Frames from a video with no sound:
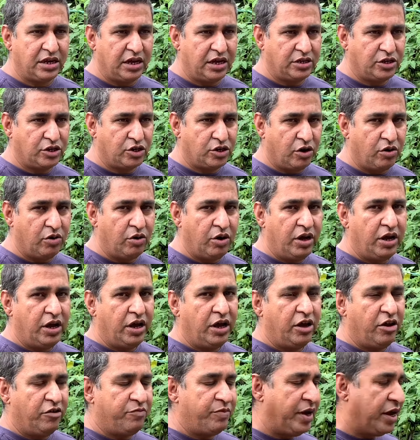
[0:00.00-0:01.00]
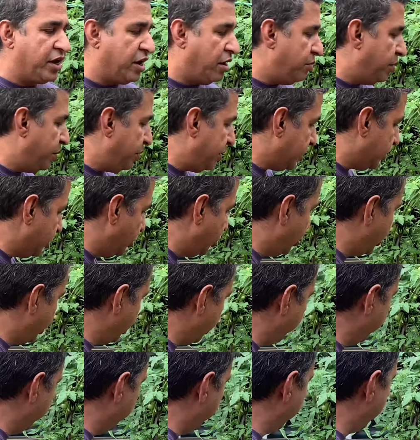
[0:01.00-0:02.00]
So if my cameraman can show you